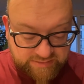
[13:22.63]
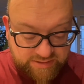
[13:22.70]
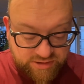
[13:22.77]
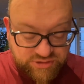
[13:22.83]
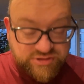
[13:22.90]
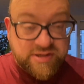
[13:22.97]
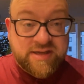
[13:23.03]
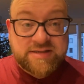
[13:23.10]

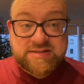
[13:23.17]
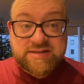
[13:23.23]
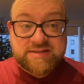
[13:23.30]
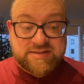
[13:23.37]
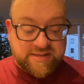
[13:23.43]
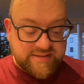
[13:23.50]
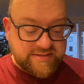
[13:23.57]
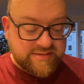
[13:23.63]
So that's
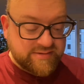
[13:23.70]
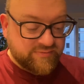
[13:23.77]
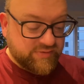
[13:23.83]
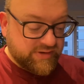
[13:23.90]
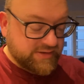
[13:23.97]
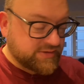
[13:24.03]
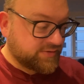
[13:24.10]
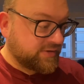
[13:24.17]
exciting.
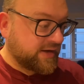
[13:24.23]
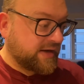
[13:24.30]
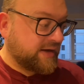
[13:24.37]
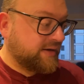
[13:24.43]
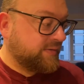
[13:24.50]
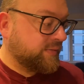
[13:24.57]
Right, okay.